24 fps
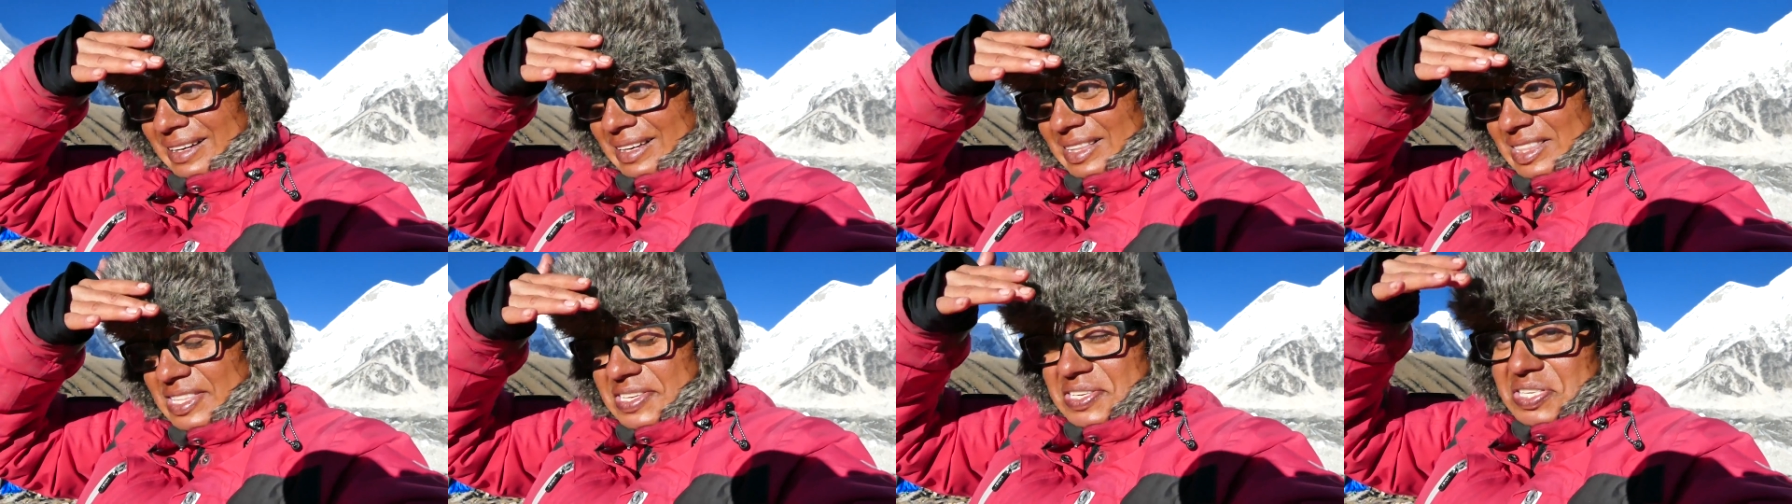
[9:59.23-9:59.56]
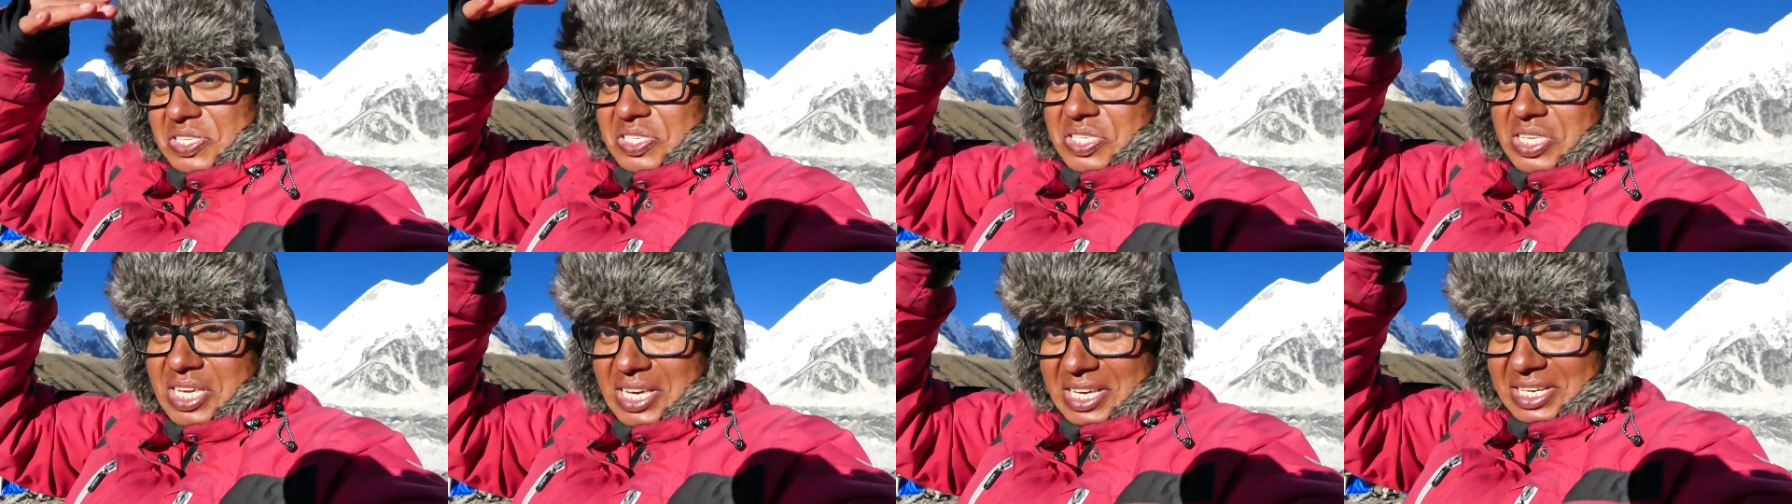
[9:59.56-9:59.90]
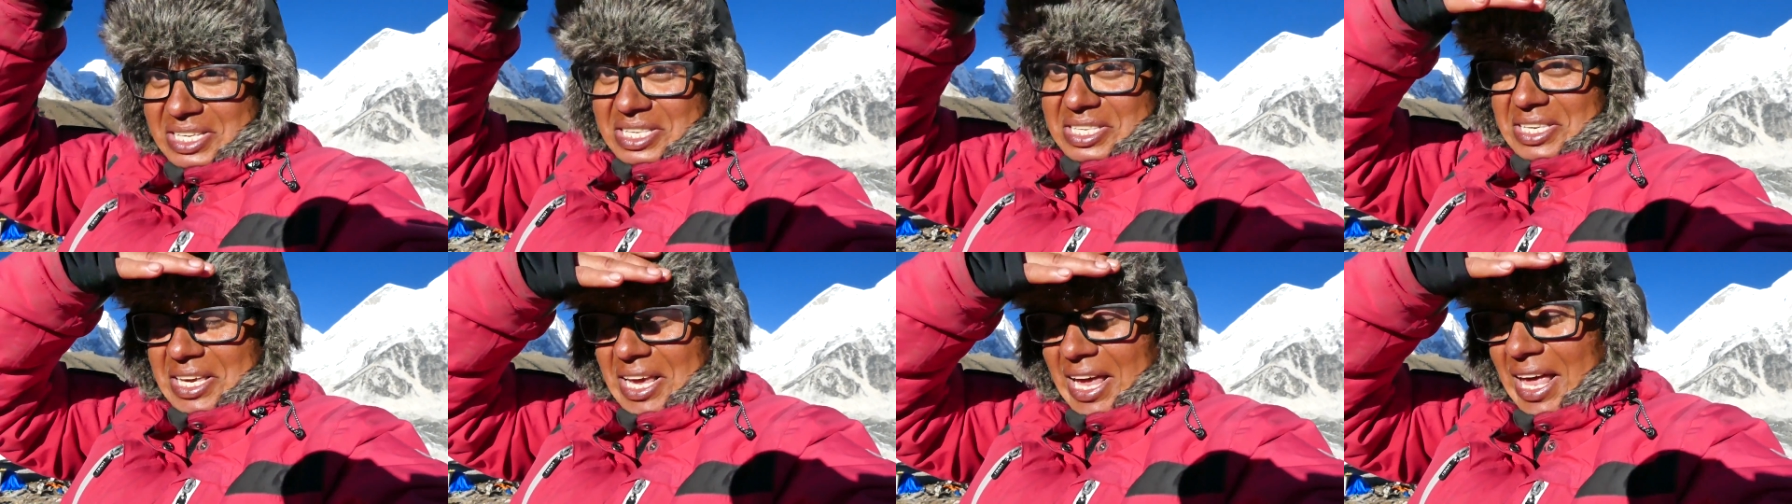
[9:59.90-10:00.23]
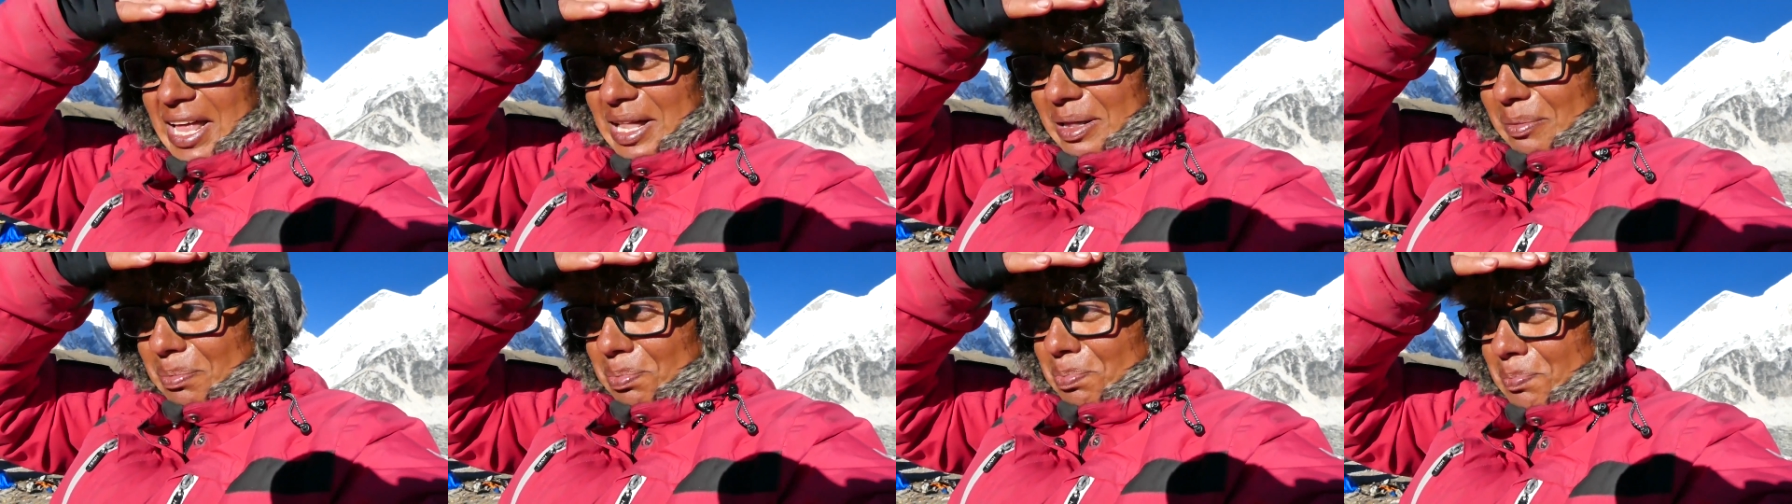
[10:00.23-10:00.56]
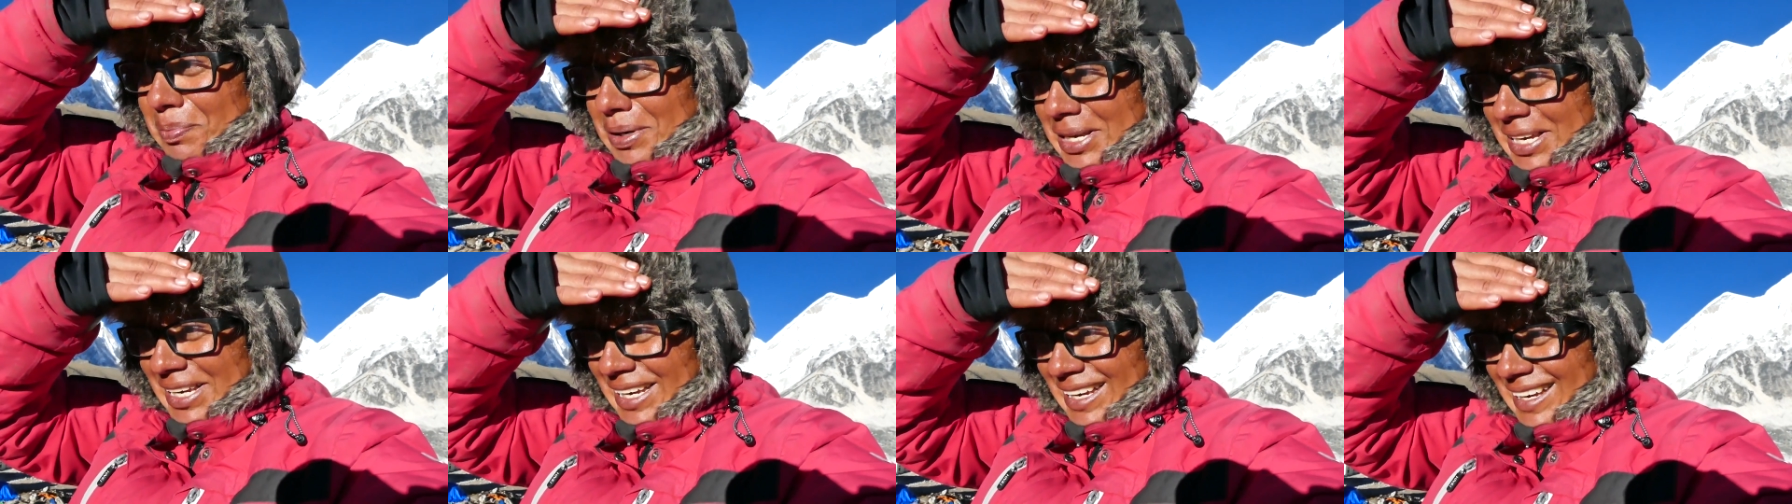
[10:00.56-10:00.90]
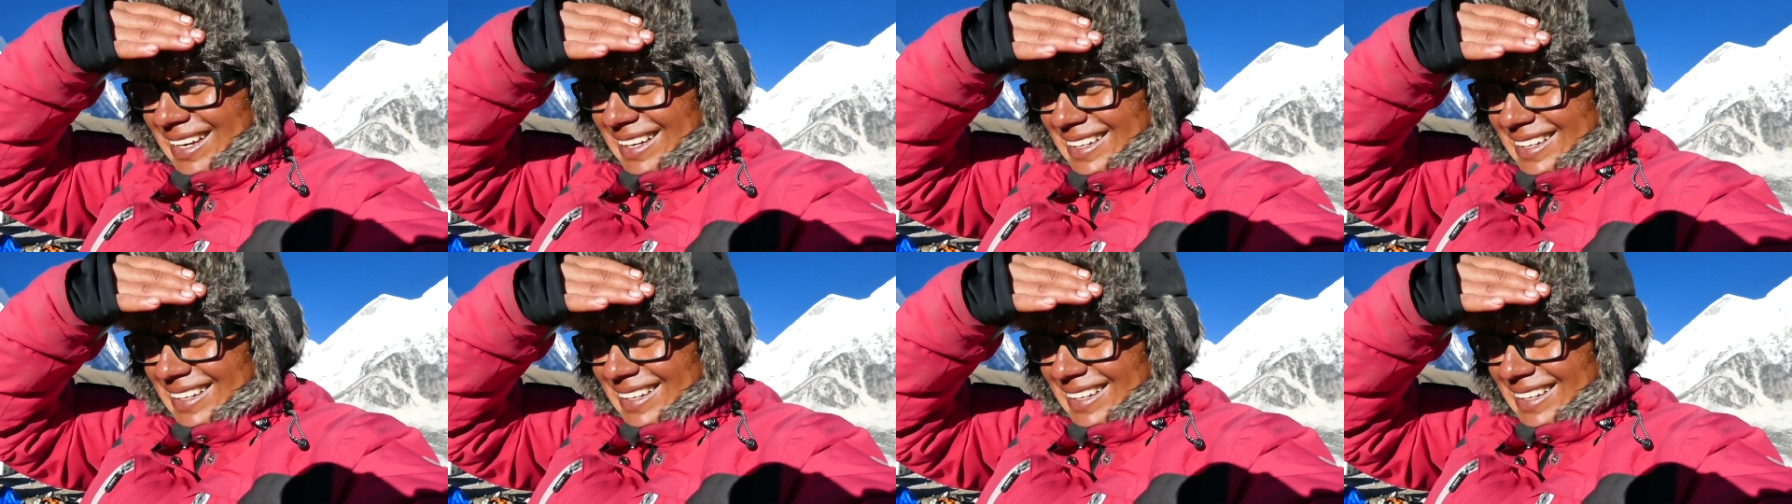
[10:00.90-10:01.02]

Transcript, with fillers: the sticks helped me,